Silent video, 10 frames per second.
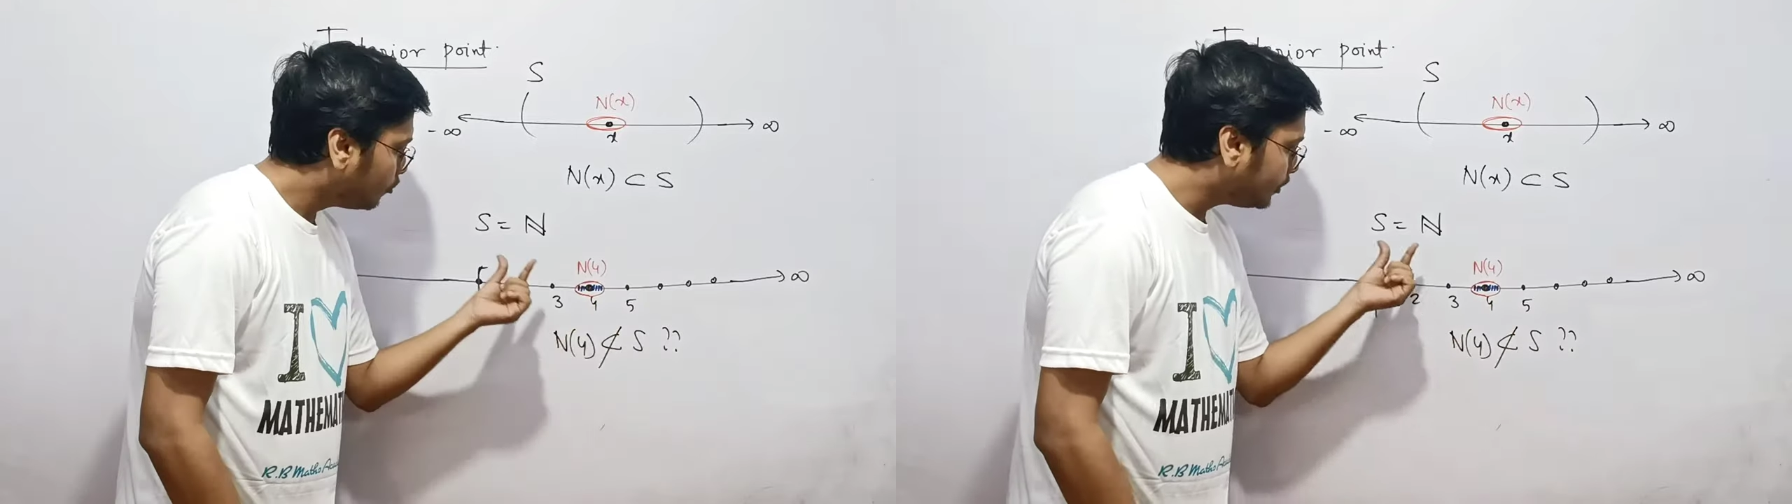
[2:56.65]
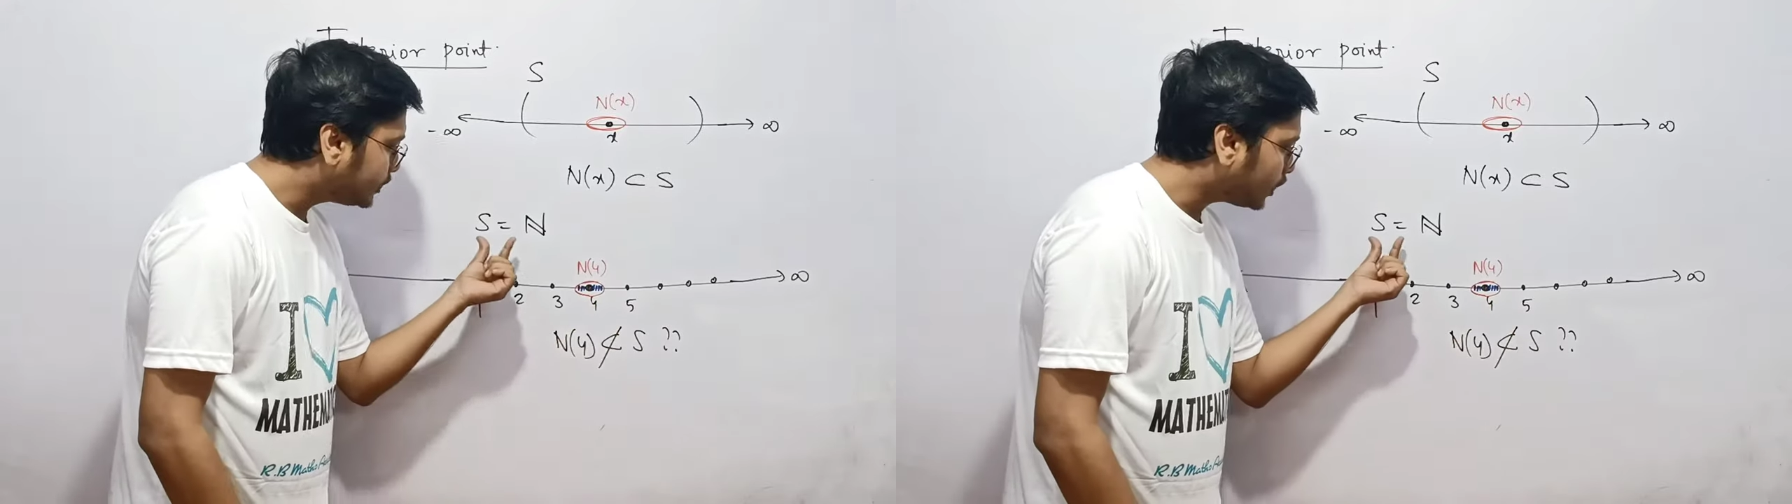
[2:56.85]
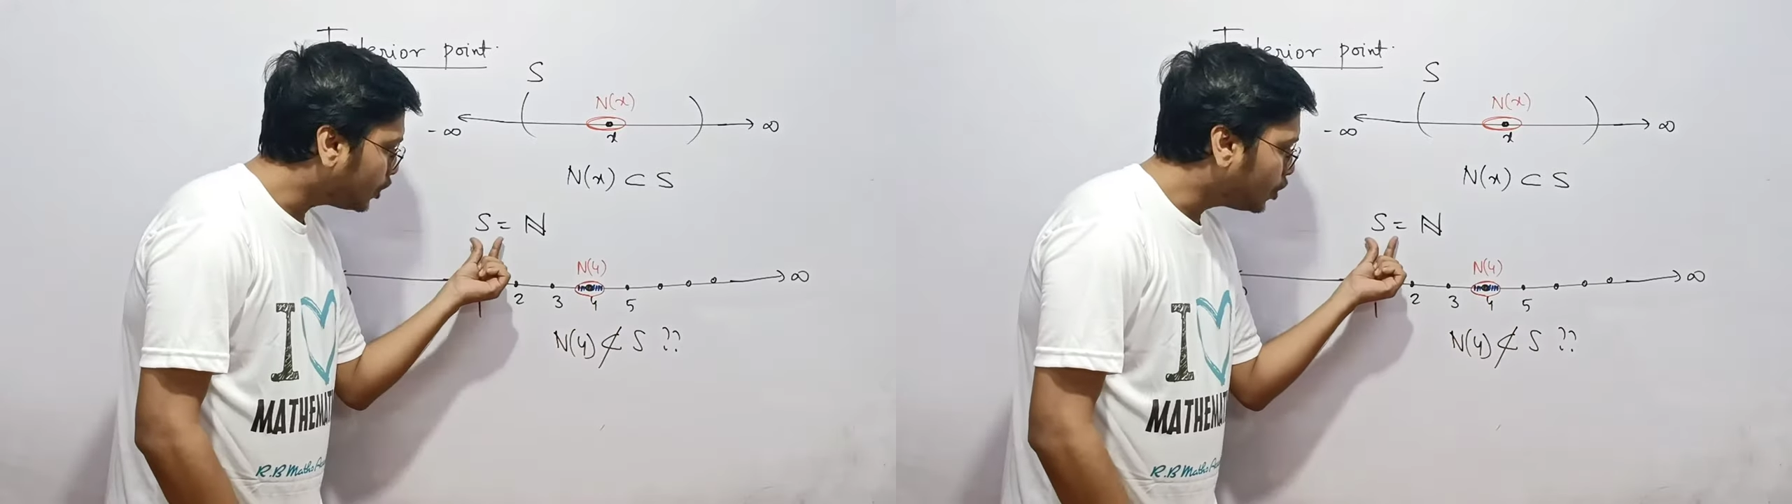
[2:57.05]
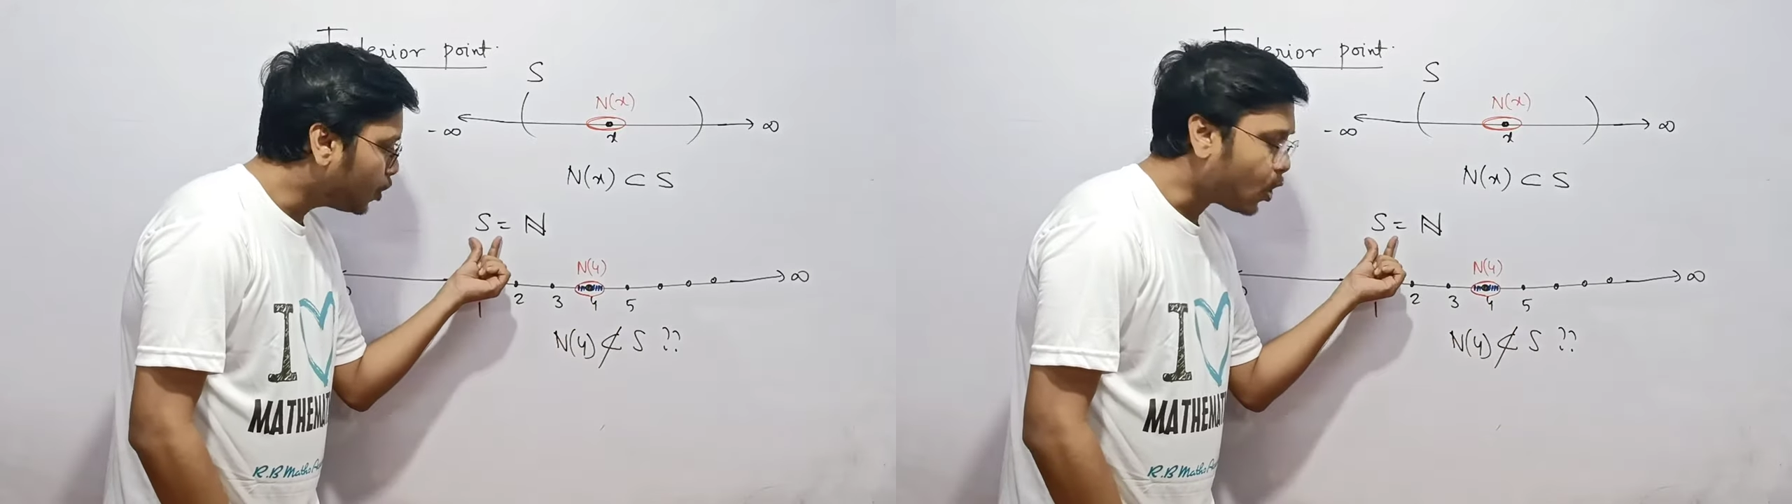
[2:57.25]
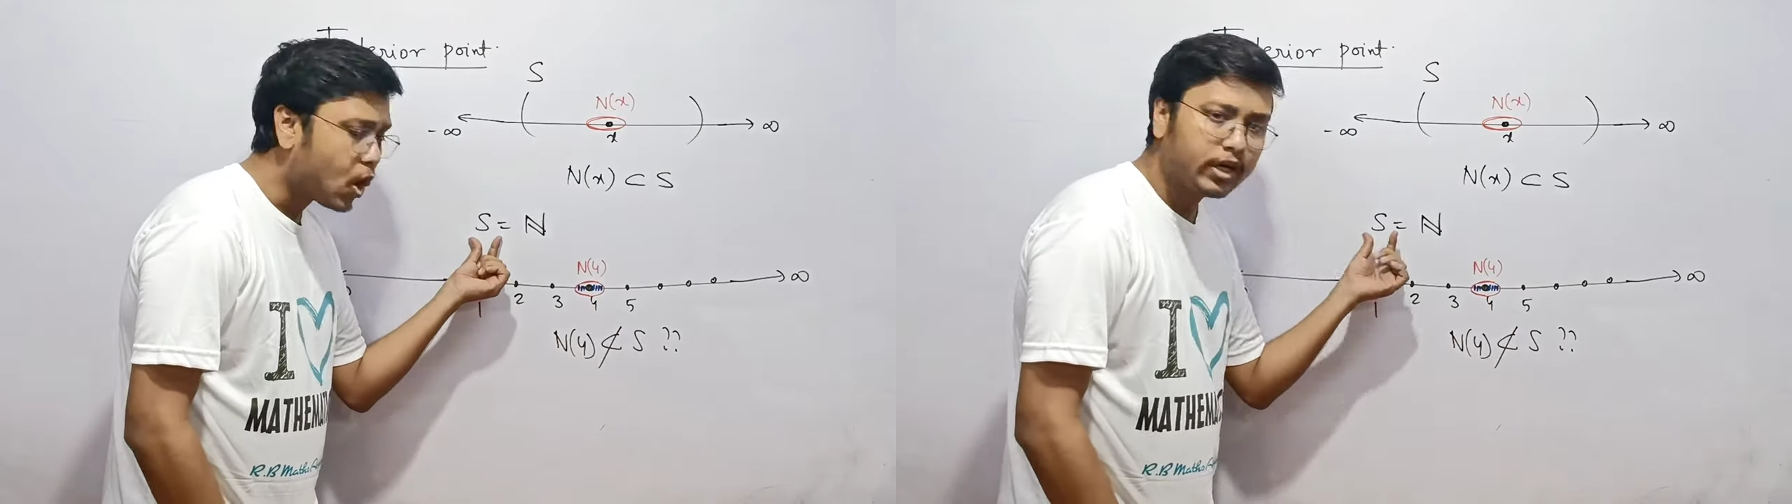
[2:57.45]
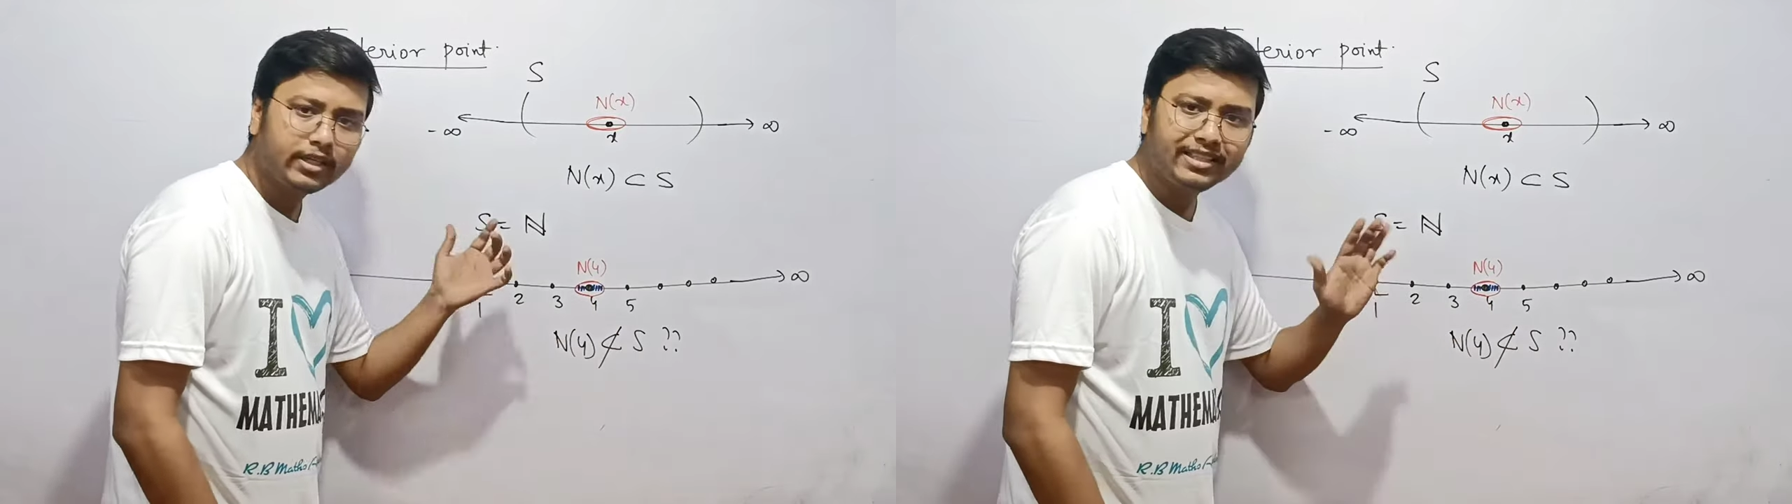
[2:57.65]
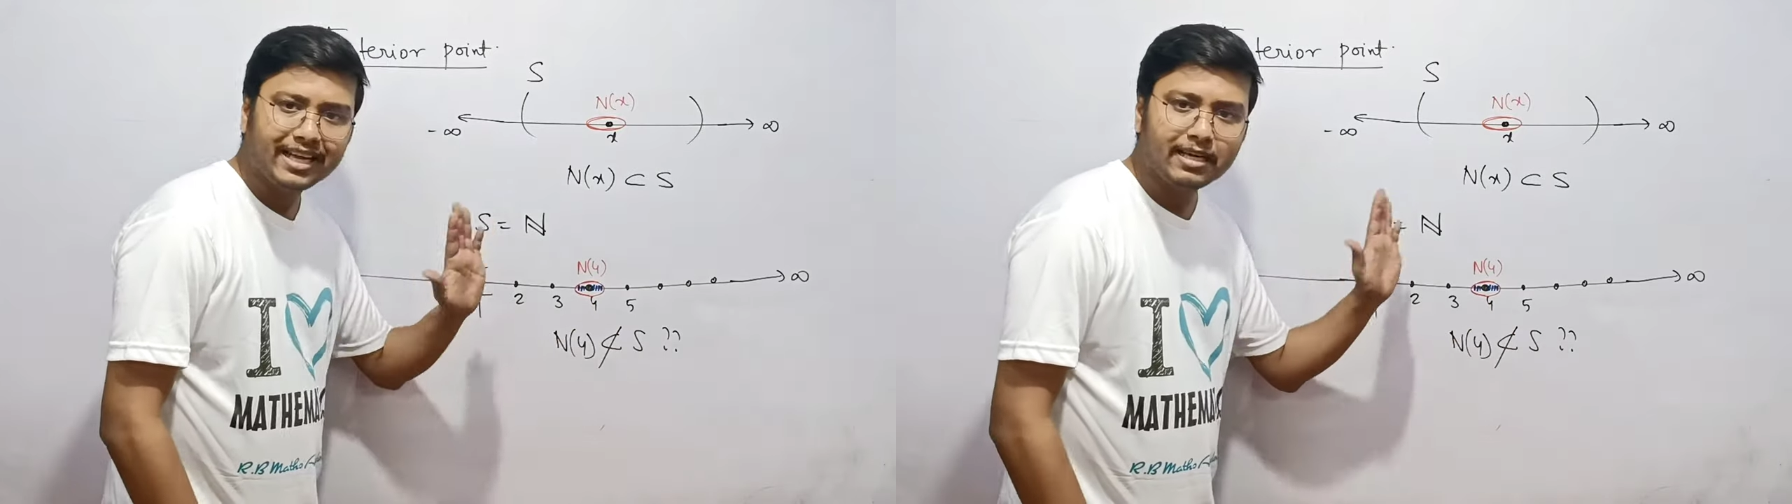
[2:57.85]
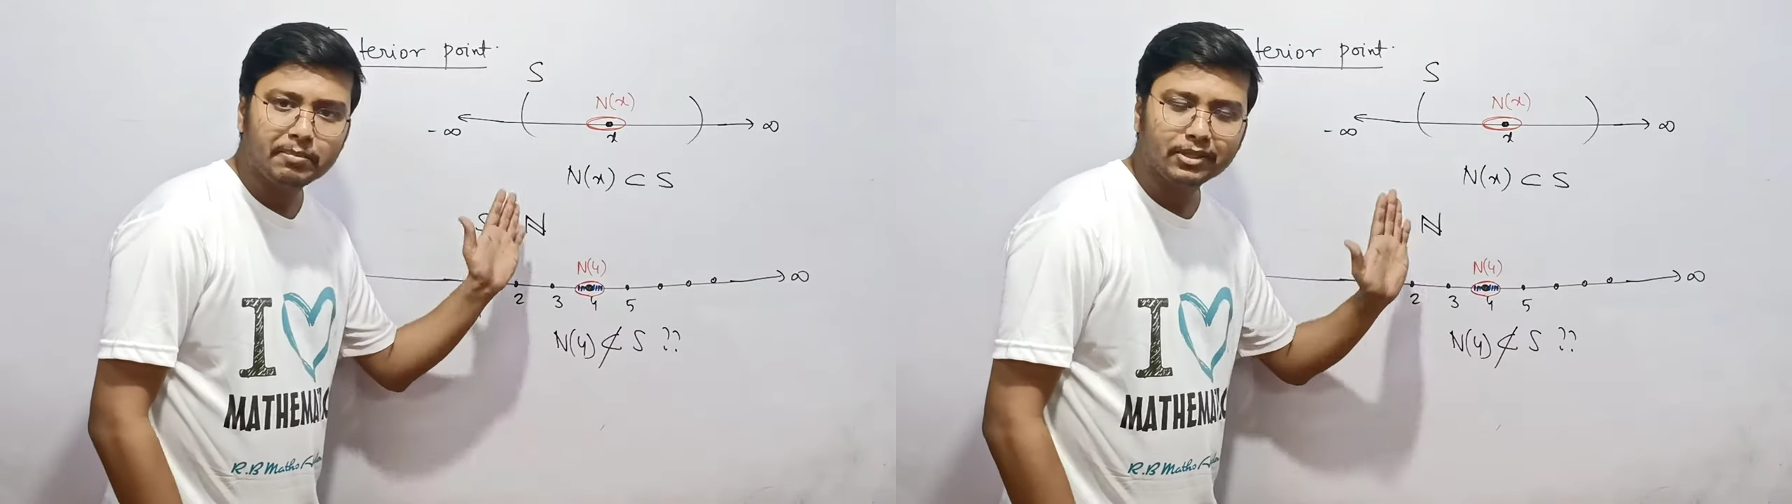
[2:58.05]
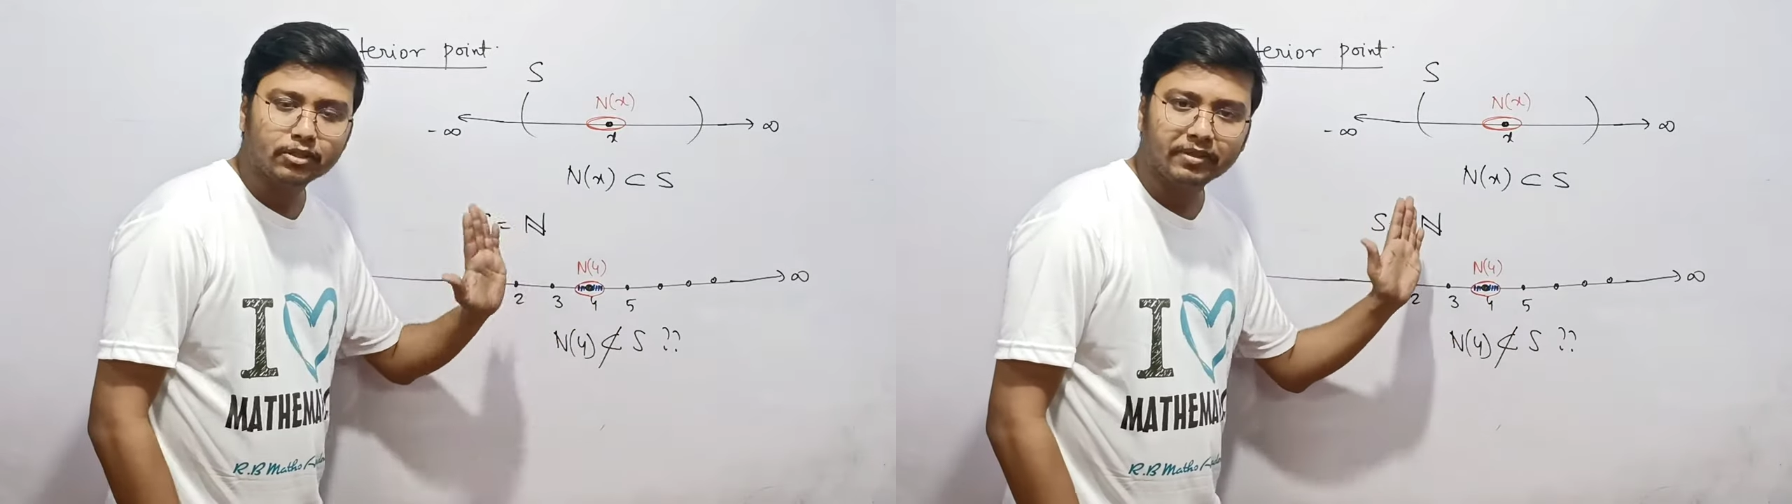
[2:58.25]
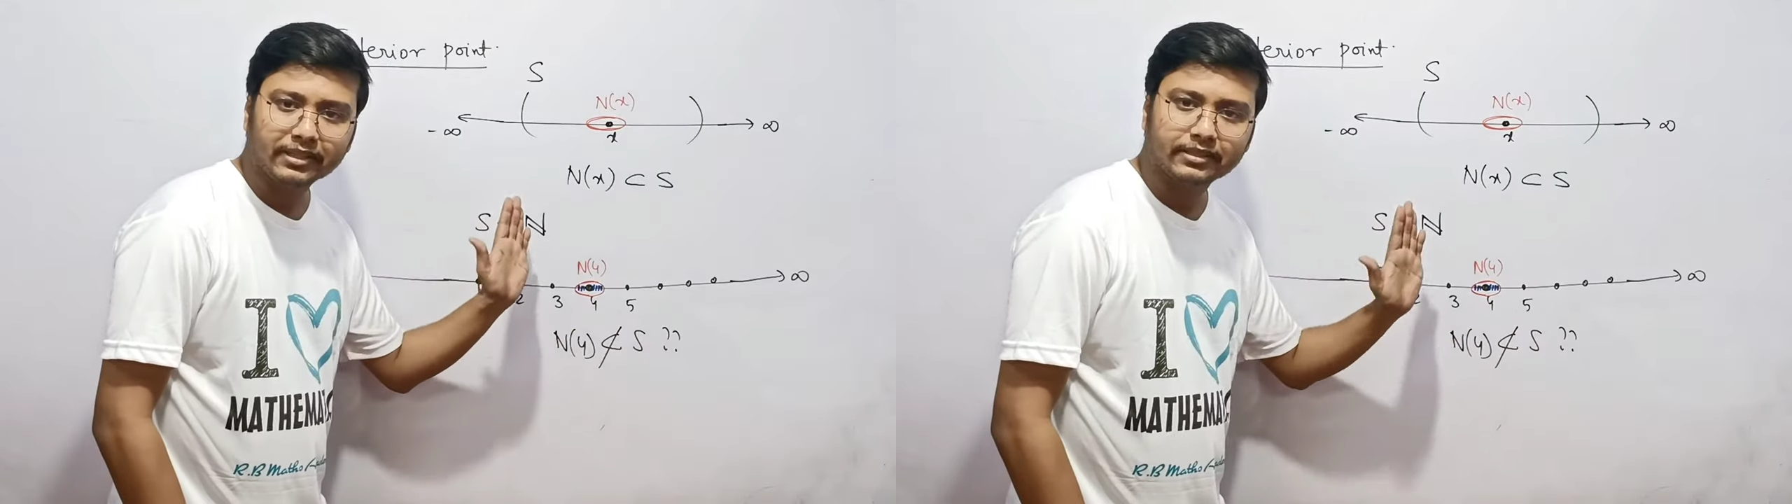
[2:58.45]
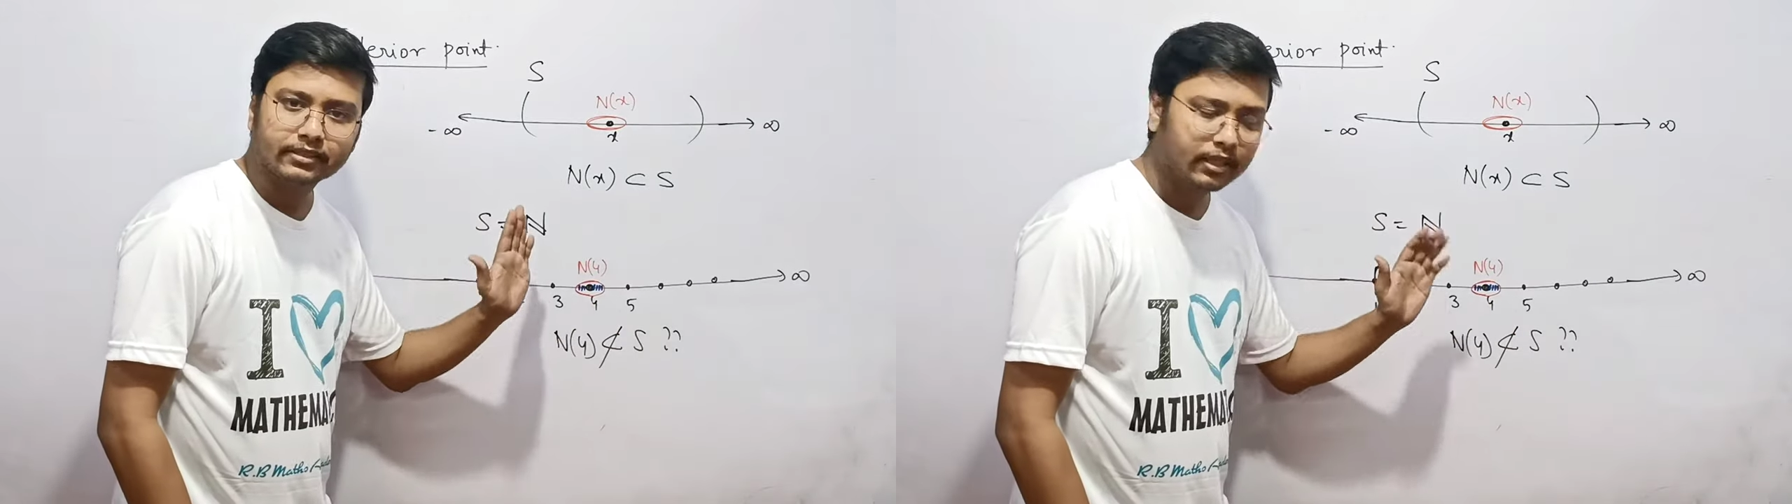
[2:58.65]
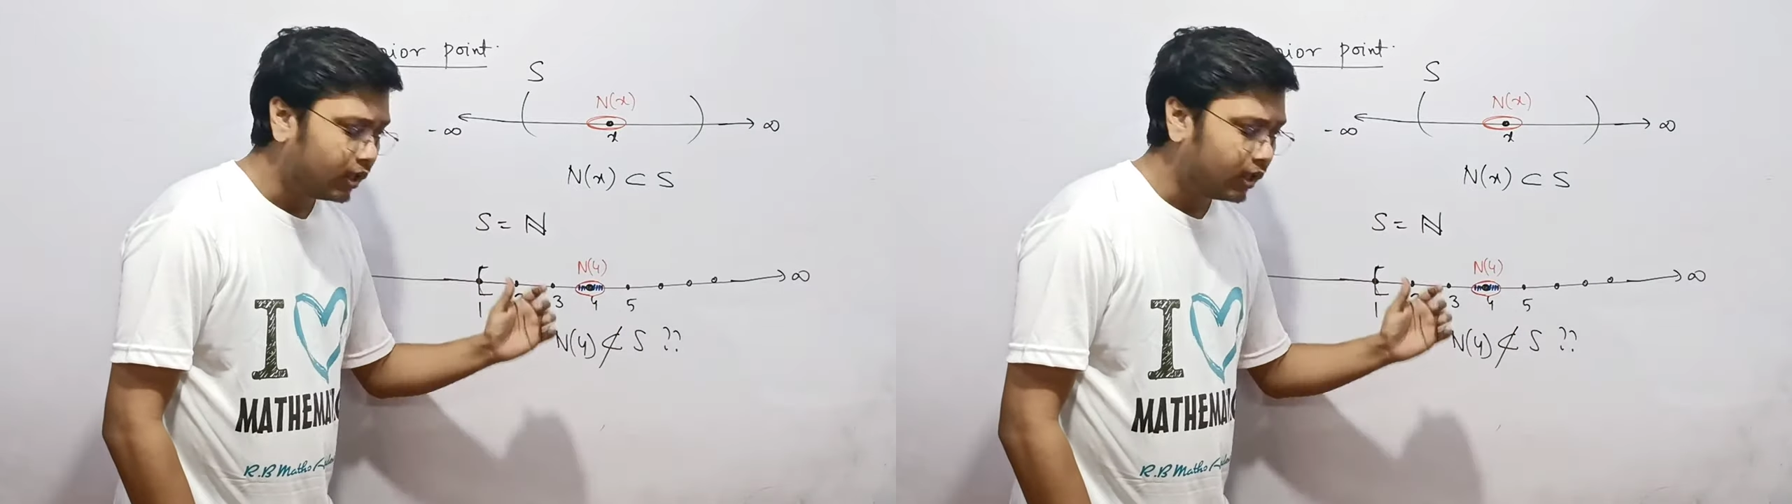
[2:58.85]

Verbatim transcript: which are not the elements of S.